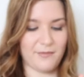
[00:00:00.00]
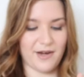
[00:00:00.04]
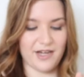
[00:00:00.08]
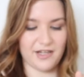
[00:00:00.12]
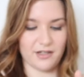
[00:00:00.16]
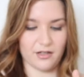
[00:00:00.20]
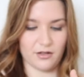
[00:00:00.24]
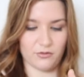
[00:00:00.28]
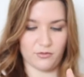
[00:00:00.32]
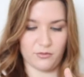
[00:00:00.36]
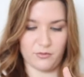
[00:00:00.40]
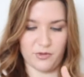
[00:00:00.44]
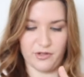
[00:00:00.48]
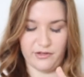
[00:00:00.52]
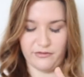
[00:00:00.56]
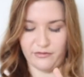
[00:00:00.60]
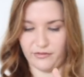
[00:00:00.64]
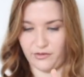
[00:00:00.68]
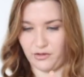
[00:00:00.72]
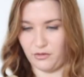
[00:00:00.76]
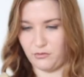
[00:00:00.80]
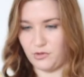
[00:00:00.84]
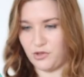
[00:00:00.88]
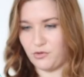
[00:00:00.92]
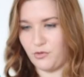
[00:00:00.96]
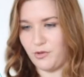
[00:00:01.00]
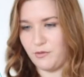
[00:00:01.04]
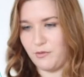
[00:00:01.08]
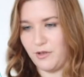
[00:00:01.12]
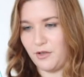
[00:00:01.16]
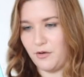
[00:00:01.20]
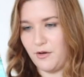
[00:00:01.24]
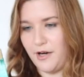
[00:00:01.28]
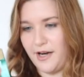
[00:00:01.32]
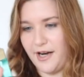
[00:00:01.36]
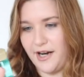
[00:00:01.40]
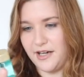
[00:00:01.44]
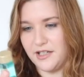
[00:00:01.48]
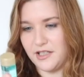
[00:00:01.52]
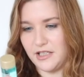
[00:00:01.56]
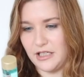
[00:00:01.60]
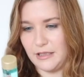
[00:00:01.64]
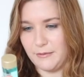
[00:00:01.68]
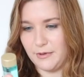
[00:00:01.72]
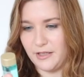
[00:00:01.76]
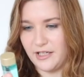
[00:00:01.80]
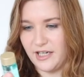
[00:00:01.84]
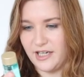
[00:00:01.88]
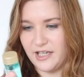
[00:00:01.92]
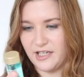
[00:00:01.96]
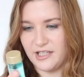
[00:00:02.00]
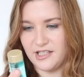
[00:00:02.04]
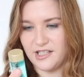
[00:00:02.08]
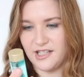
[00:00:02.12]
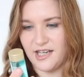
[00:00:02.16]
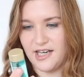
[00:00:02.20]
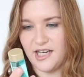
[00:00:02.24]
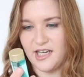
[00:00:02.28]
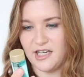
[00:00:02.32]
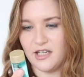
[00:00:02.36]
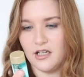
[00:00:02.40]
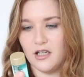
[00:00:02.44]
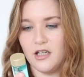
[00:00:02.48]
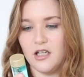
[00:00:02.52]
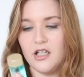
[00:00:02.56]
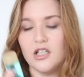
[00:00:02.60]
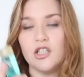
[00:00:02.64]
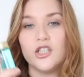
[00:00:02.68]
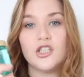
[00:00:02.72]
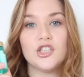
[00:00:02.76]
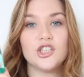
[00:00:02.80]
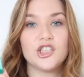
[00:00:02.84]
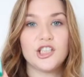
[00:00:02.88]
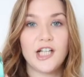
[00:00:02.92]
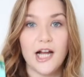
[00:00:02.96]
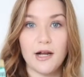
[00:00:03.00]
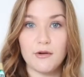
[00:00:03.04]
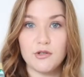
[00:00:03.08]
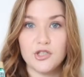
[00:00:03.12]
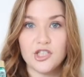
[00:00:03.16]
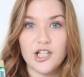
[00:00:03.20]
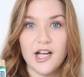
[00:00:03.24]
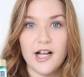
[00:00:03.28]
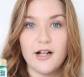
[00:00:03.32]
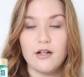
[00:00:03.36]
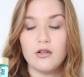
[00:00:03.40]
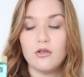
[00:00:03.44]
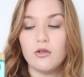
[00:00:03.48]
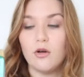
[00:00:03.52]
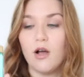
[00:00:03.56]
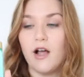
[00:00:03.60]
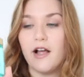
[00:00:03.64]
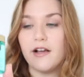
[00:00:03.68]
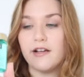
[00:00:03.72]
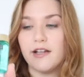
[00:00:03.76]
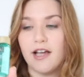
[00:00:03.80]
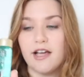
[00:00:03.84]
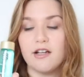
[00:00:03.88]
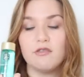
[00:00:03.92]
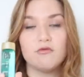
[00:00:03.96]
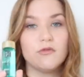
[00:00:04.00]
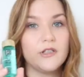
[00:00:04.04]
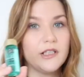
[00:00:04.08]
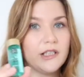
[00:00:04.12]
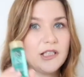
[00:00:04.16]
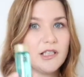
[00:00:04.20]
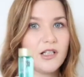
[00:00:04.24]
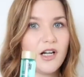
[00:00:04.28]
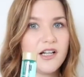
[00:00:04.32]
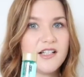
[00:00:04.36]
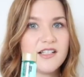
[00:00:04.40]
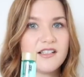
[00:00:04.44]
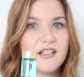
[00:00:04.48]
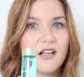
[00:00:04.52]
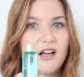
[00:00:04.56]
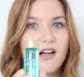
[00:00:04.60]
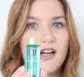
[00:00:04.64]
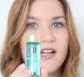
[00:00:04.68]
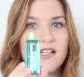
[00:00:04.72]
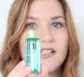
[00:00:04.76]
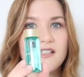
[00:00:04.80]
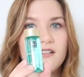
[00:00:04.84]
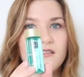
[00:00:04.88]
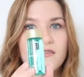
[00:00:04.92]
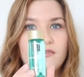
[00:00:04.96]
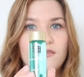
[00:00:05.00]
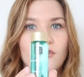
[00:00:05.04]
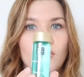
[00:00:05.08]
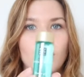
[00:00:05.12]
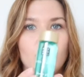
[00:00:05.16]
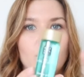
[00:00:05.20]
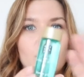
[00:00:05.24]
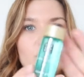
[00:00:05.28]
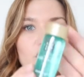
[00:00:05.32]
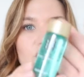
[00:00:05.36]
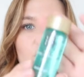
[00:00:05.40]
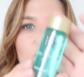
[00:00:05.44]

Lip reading: makeup remover, which would have been quite handy, but it is a shower gel. Again, really nice size for